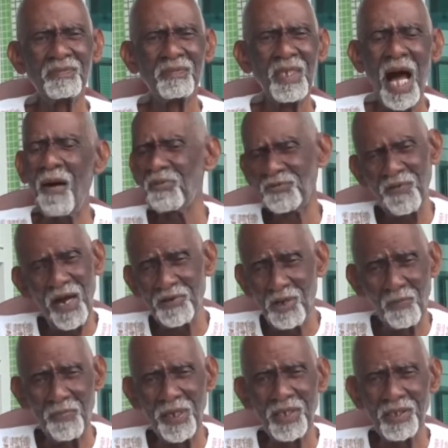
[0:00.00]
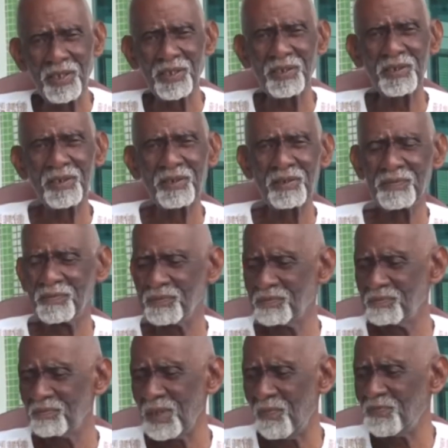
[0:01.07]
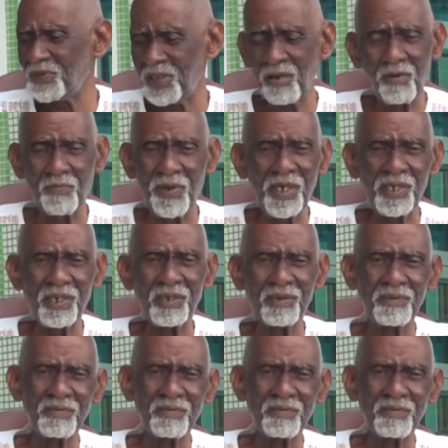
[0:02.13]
I was very obedient. I'm still obedient.